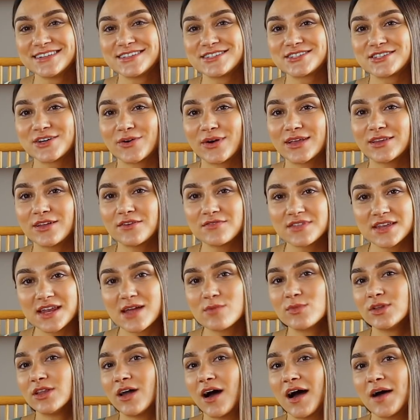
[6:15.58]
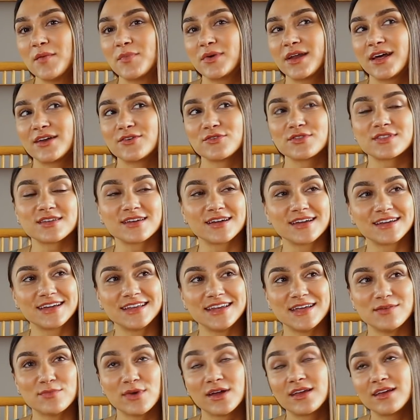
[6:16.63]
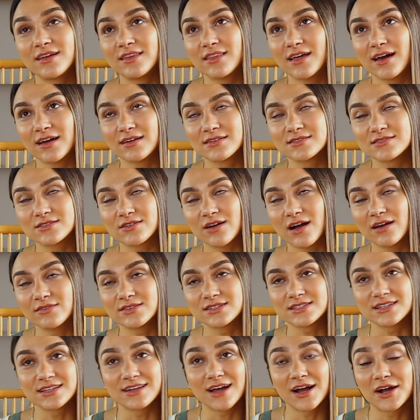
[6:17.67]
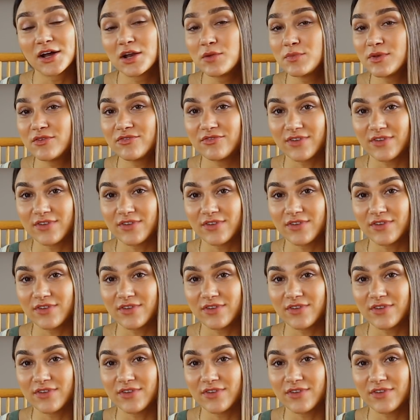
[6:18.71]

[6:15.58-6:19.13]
So I love the name a lot, but I don't think I can name my kid that because they're obviously not going to be